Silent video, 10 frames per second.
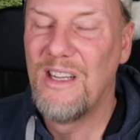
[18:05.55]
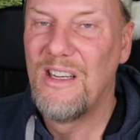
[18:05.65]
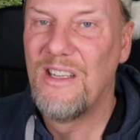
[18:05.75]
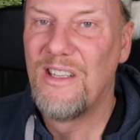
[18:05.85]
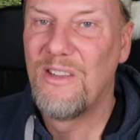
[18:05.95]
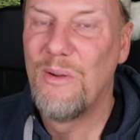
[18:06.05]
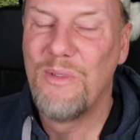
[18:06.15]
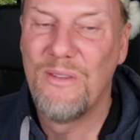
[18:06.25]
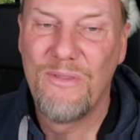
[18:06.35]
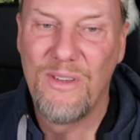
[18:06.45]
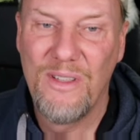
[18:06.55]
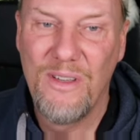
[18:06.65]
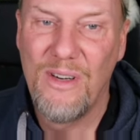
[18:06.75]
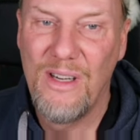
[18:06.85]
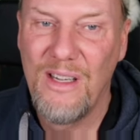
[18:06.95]
any decryption for
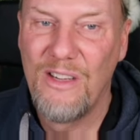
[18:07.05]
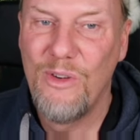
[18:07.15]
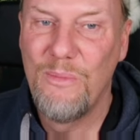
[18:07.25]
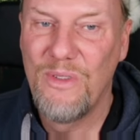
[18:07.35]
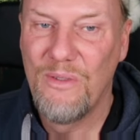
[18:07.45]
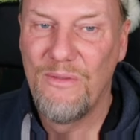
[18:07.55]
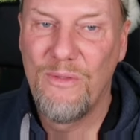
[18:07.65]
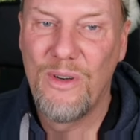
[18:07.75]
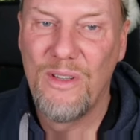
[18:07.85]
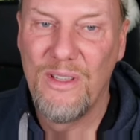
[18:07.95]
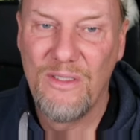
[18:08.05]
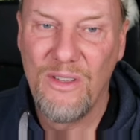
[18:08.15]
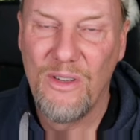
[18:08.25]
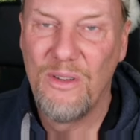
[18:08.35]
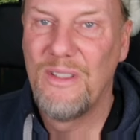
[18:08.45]
it or encryption for this,
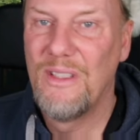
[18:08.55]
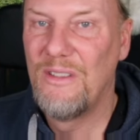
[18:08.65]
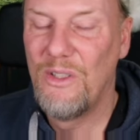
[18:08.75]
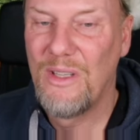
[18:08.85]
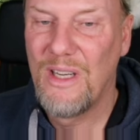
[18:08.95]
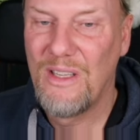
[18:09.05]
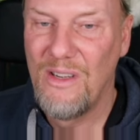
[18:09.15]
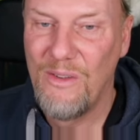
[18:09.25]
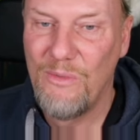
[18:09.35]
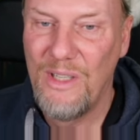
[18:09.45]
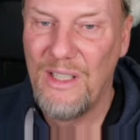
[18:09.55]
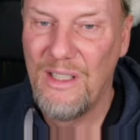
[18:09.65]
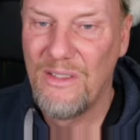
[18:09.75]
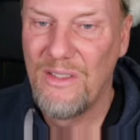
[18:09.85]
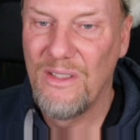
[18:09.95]
so you can actually read
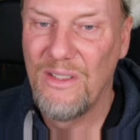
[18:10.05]
it,